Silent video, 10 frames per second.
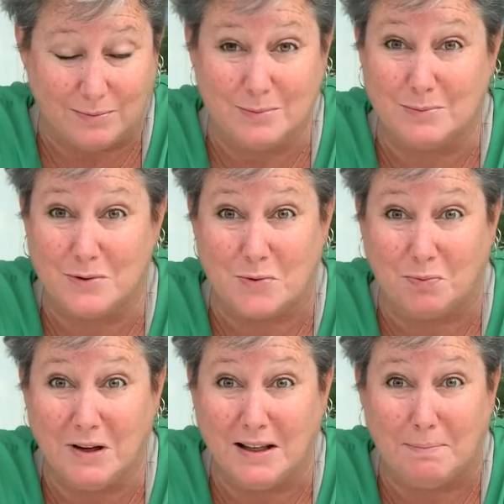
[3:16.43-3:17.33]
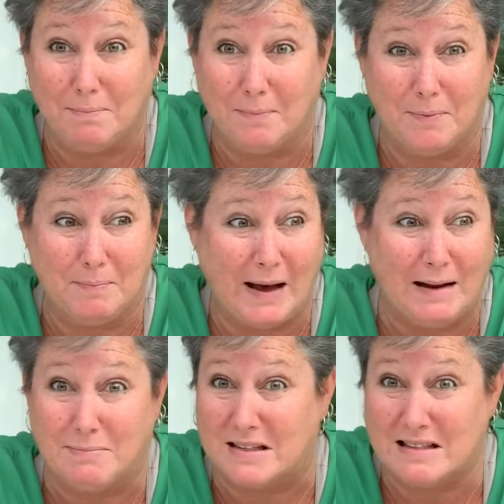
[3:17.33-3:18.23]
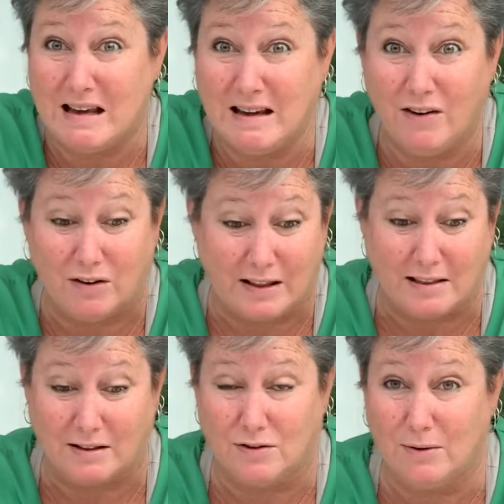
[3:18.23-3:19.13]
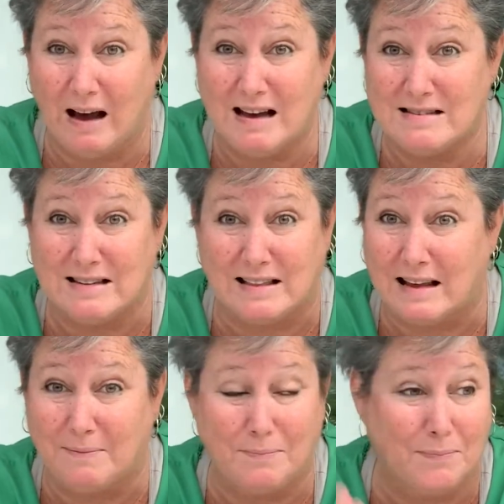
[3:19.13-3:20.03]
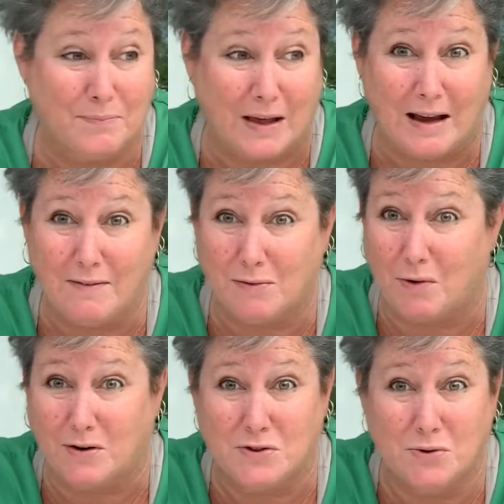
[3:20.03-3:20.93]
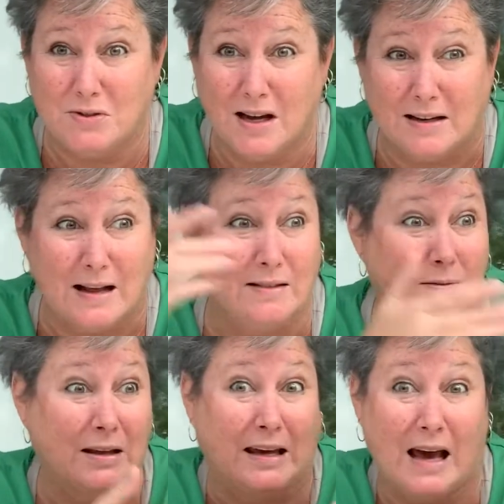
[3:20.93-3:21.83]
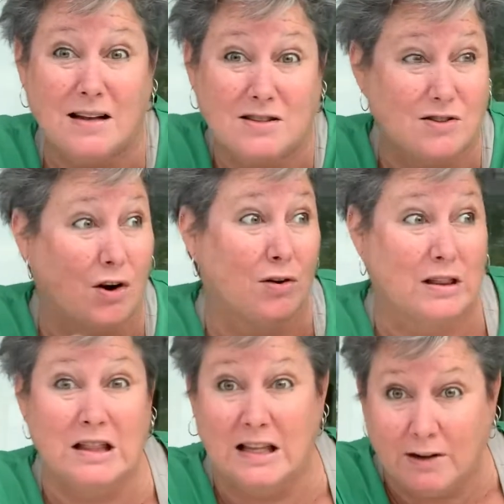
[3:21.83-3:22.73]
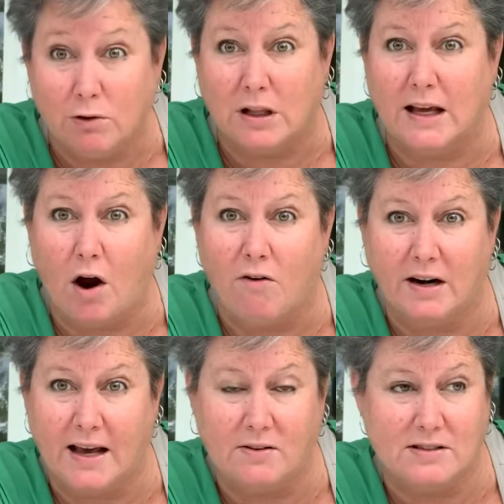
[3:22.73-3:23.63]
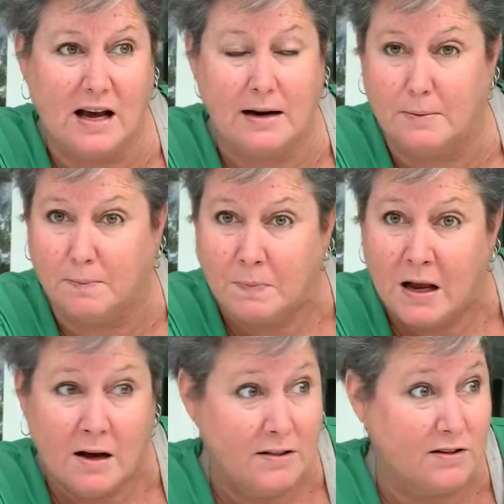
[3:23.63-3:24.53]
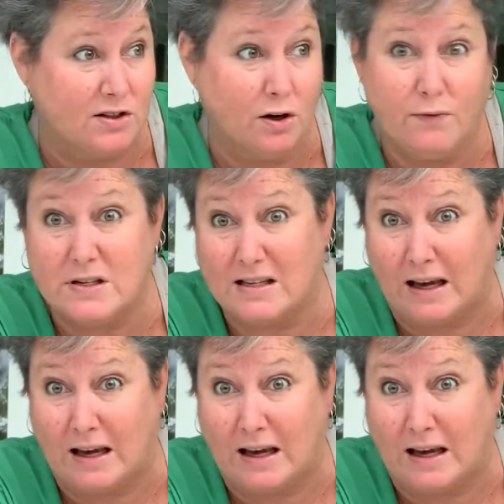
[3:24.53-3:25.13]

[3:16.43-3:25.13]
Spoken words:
there's a really bad mistake here. The two guys, they have the wrong suits on, and the guests are literally already outside of the service.